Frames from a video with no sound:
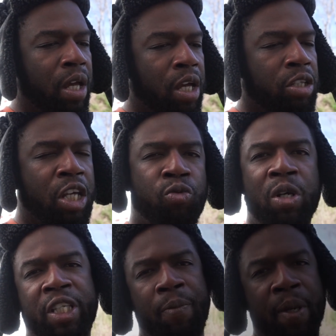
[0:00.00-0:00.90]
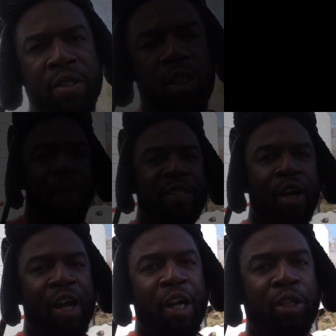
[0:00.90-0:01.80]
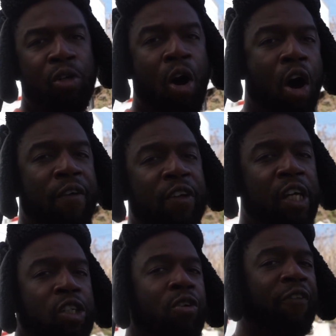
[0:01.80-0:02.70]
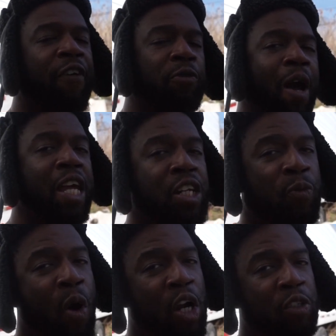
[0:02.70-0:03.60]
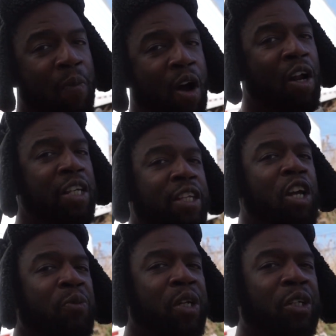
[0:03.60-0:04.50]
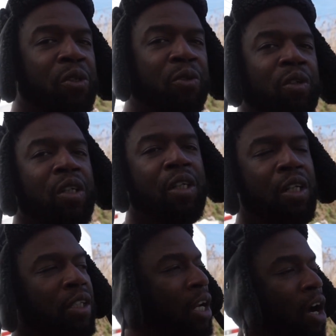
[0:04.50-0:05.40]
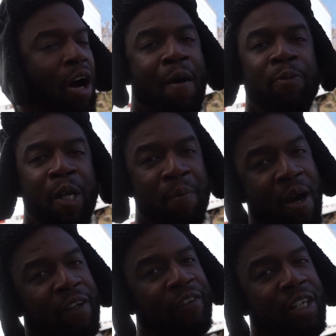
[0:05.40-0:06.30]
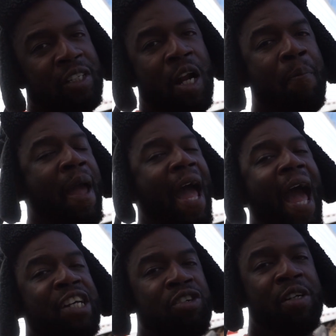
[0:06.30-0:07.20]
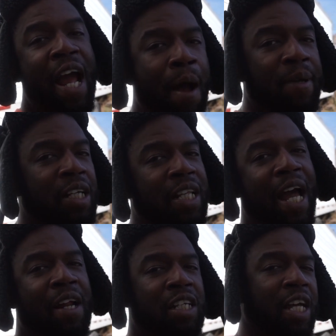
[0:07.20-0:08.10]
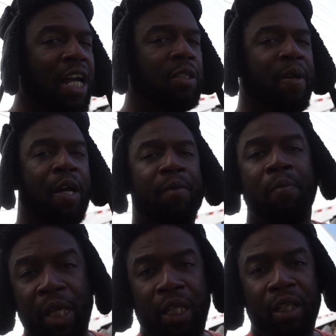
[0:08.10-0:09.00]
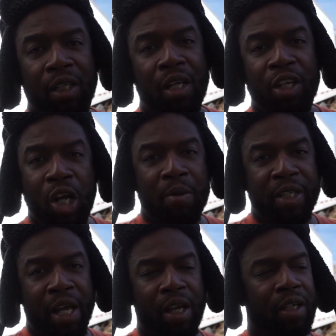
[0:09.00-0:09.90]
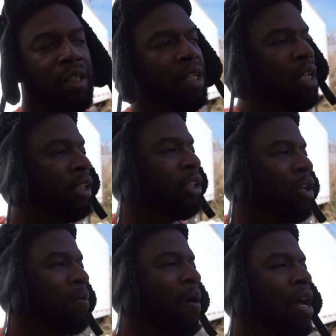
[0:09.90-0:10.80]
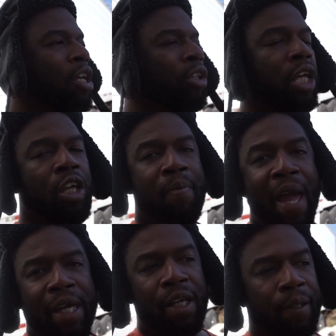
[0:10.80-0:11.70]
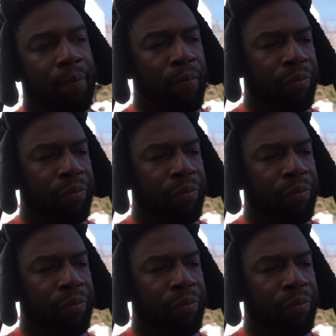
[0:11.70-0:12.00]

it's, it's risky business. It may sound kind of cool. Oh, you can get a truck fixed. while you in this parking spot? Oh, that sounds pretty cool. No, I'm spending money for this. I'm paying extra now because I got because I got somebody coming to me. You know what I'm saying? So the money you think you're making